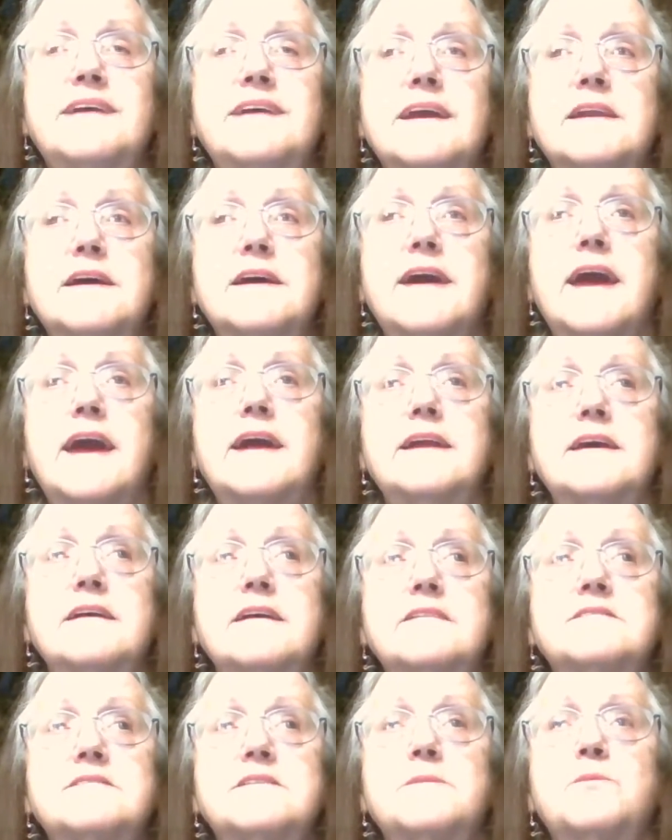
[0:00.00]

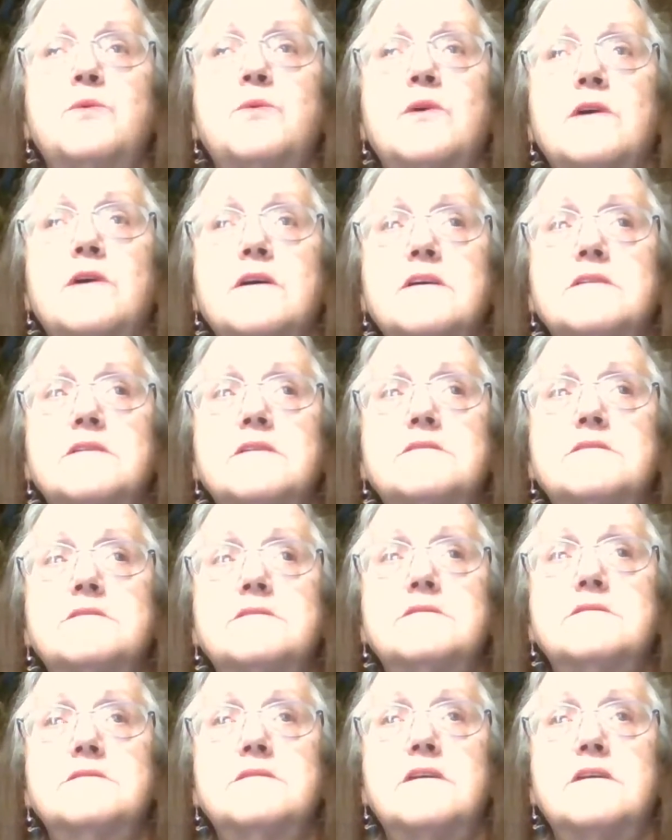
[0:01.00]
delegating some work
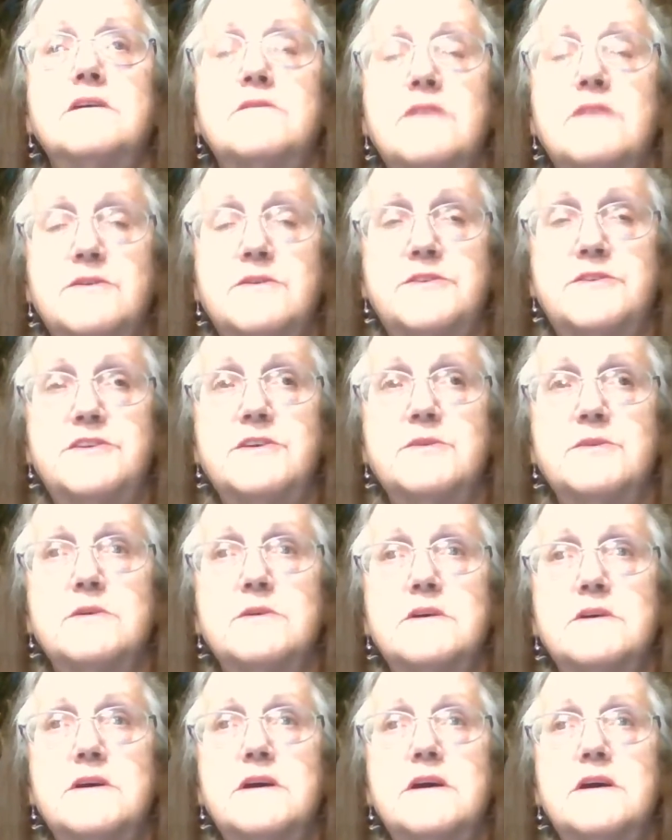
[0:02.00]
around
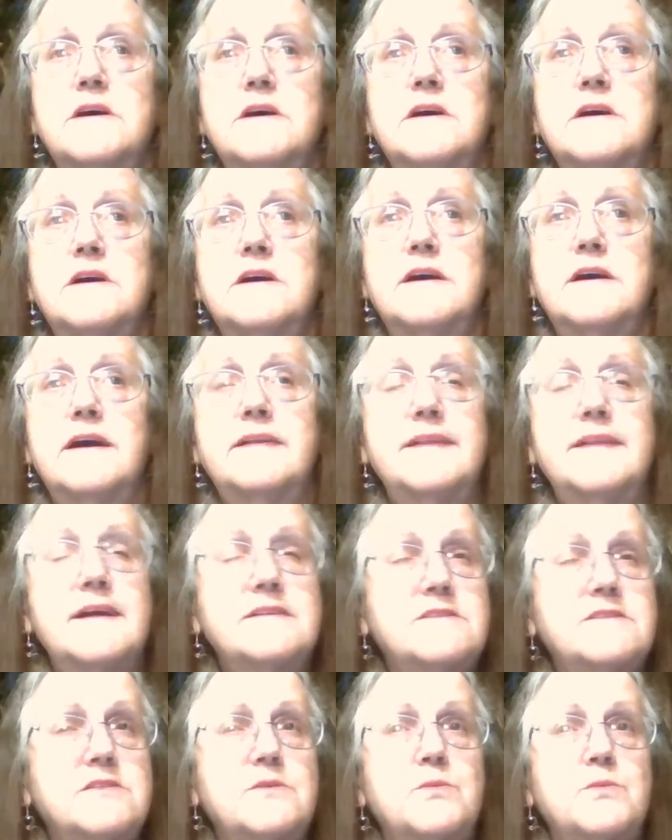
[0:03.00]
you. And
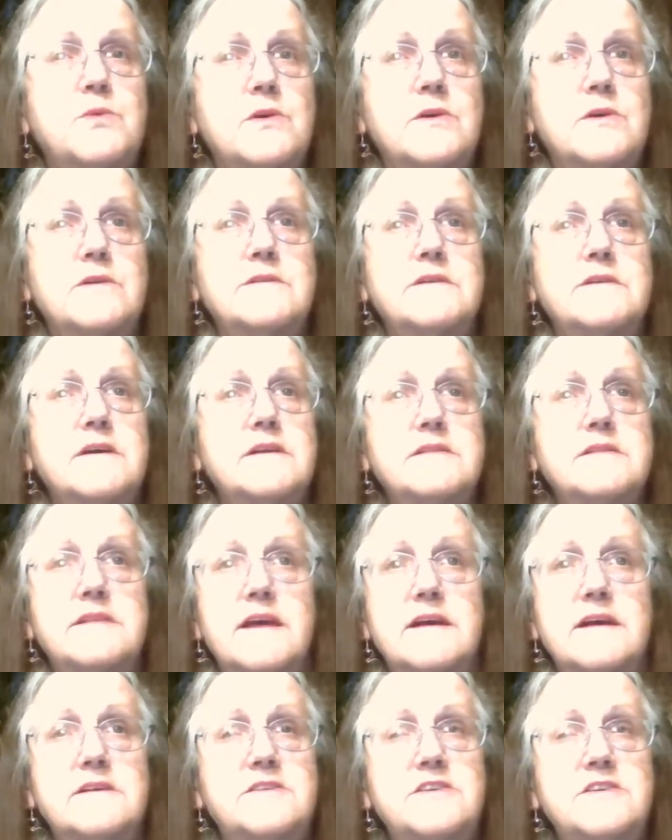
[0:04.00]
that's the word
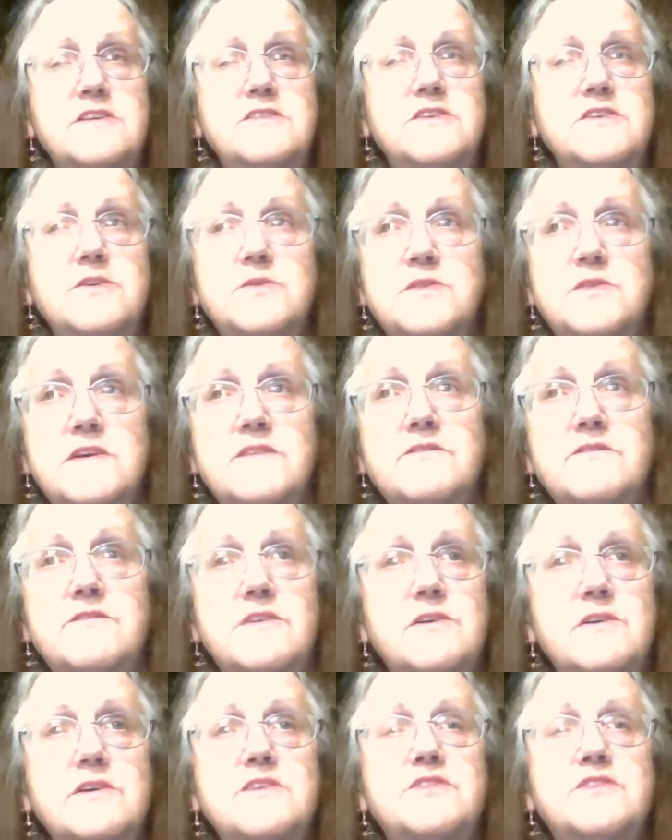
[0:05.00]
that she's
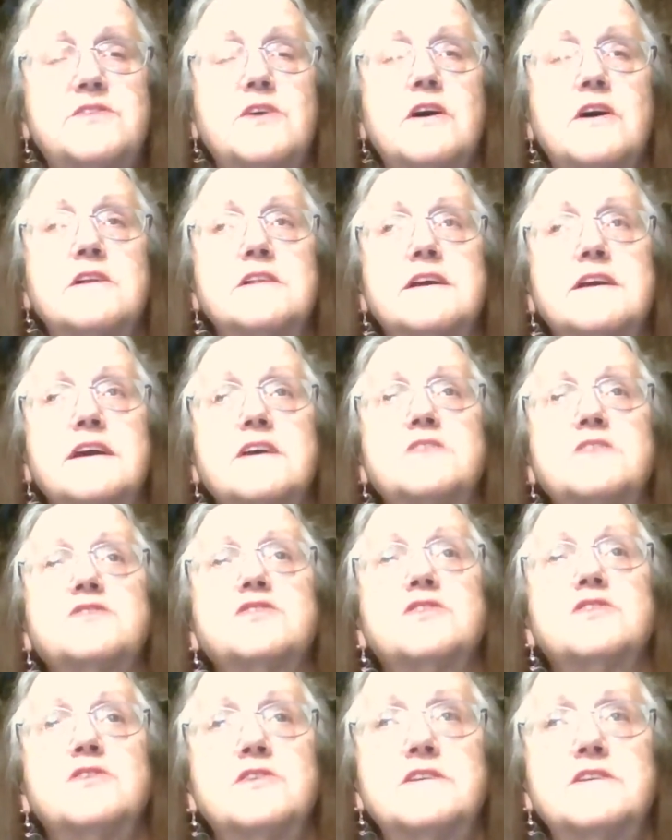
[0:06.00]
using very strongly,
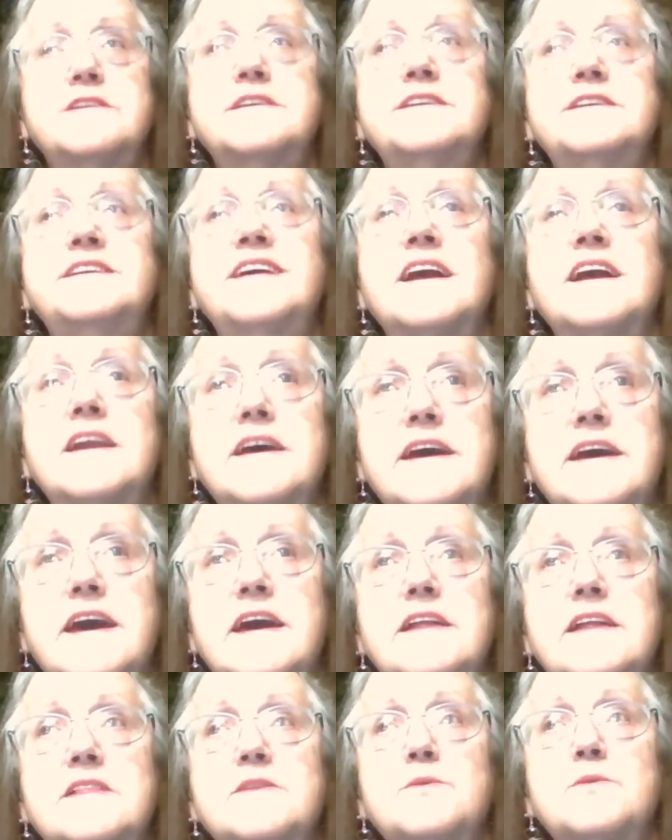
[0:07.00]
is learn to
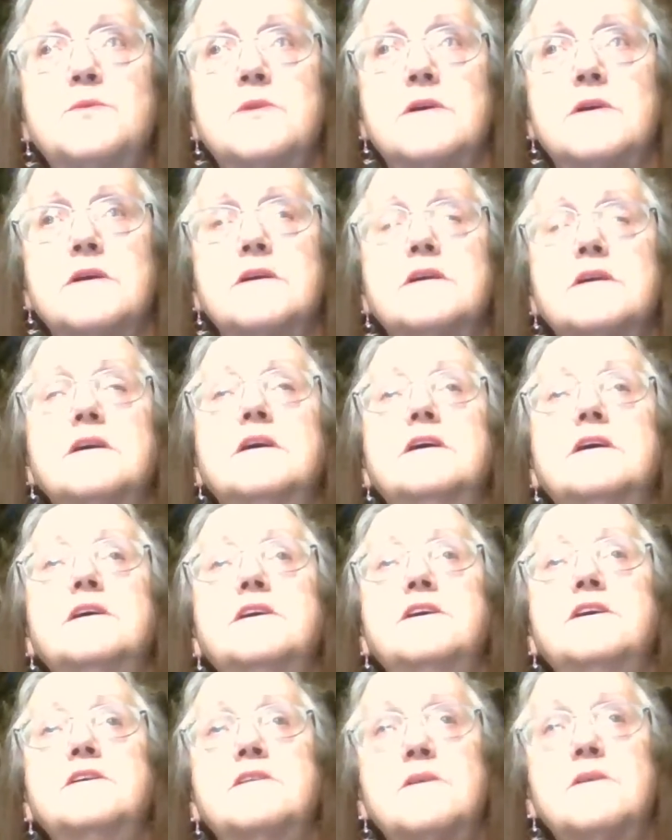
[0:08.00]
delegate the work.
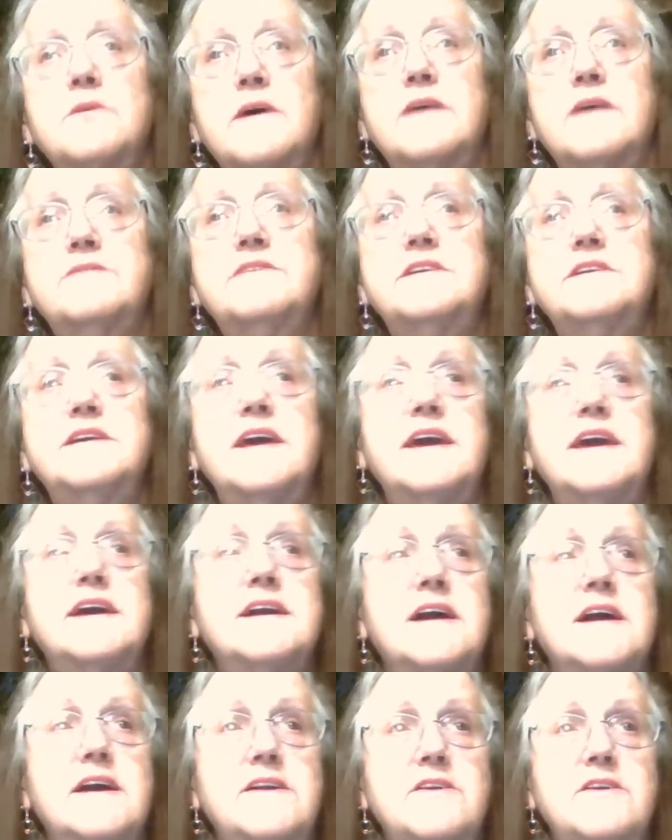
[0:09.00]
You don't have to
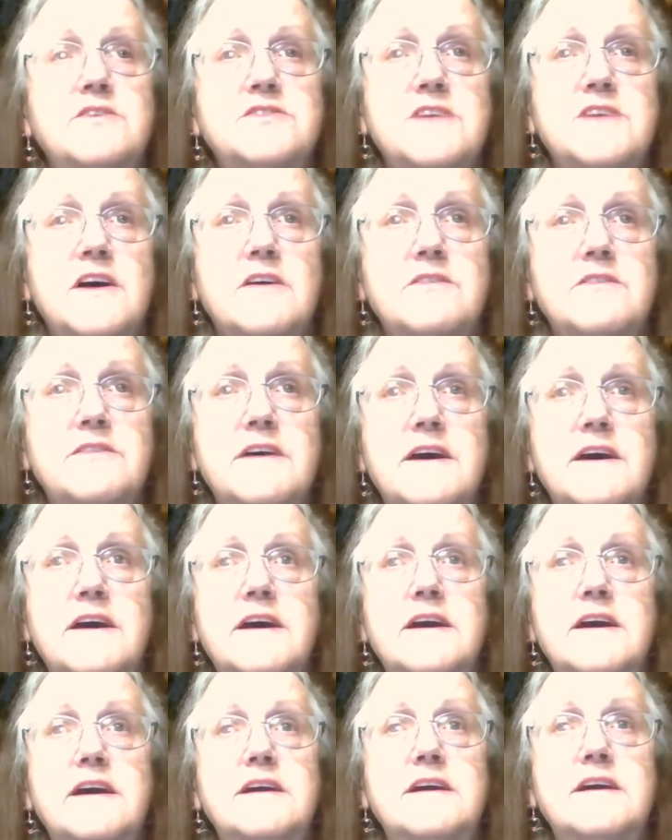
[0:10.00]
take it on yourself.
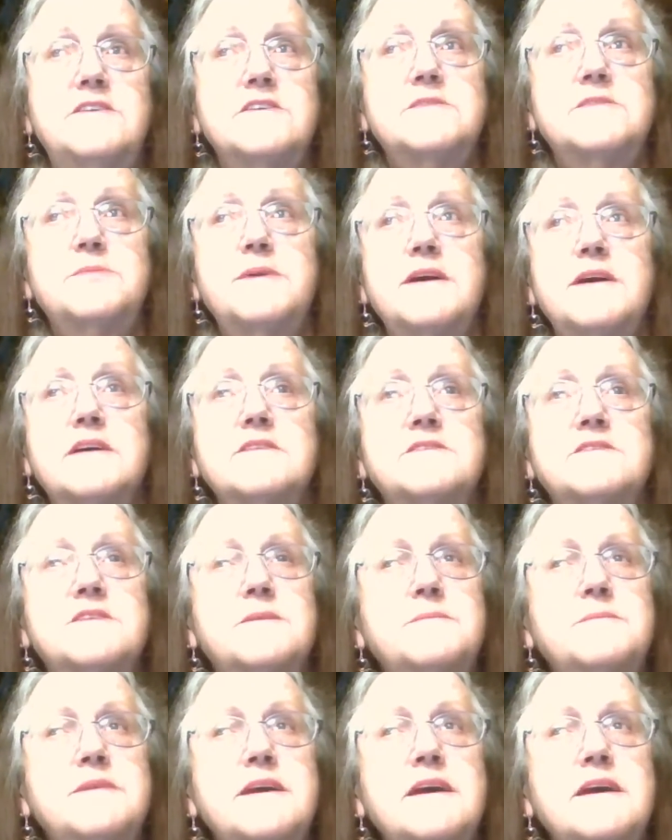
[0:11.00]
And just because
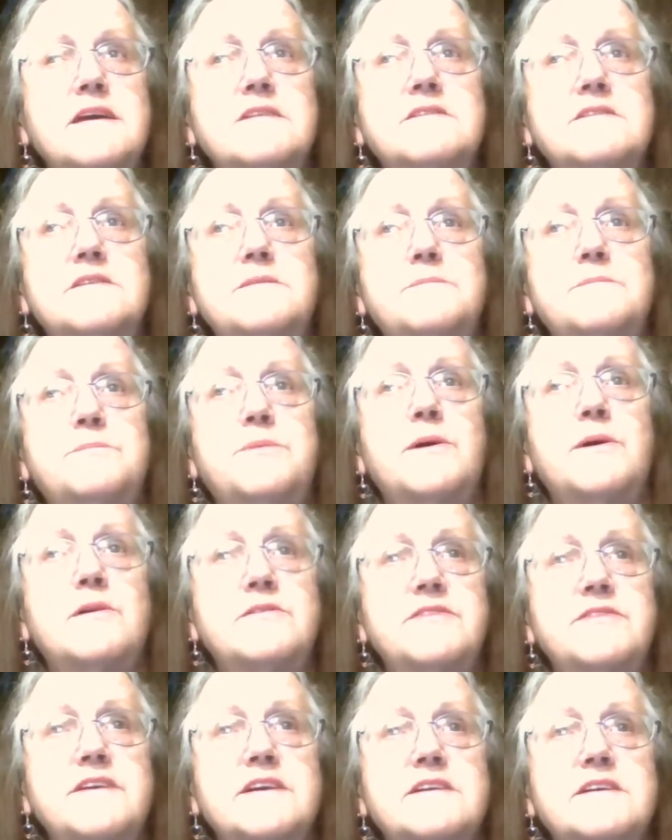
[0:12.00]
something isn't
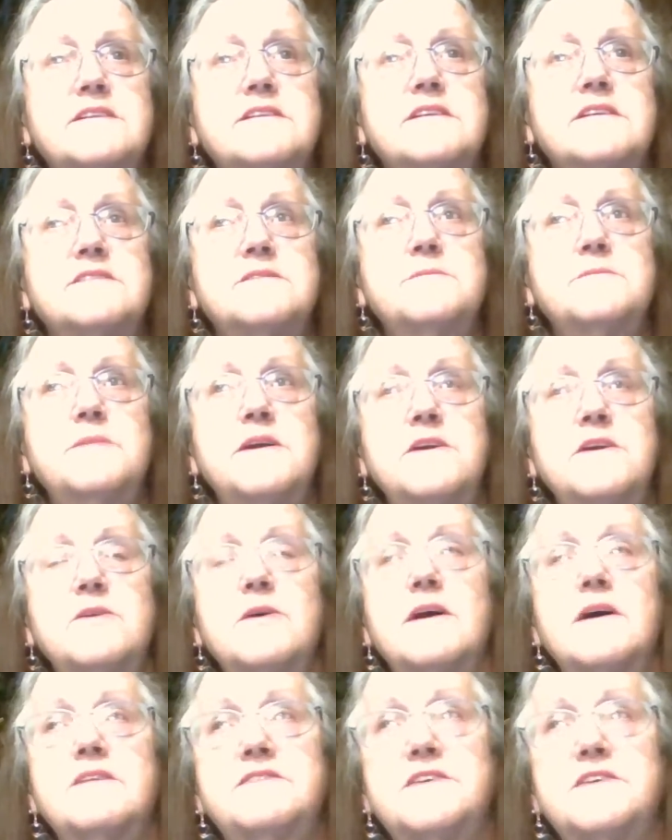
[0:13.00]
perfect doesn't mean
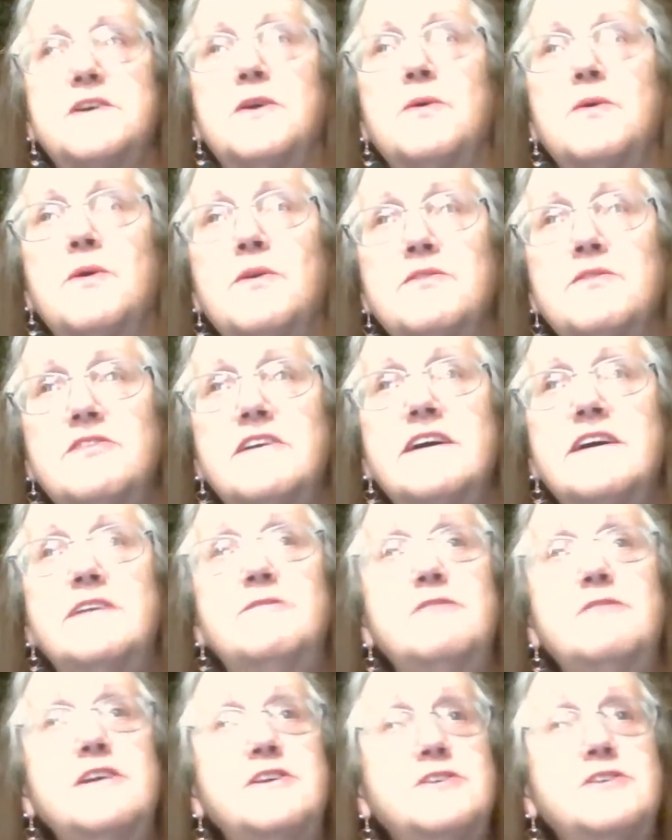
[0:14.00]
you have to go over
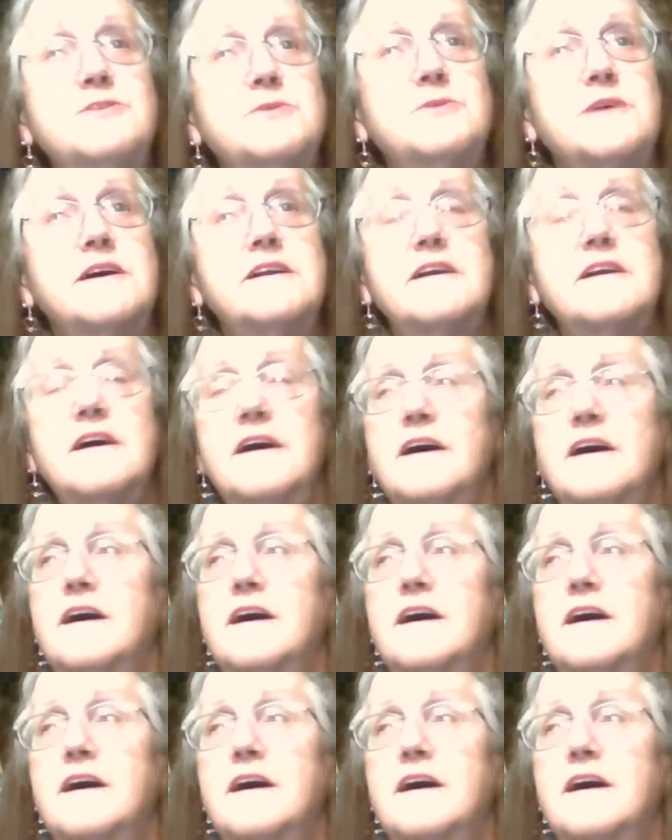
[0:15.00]
it and redo it.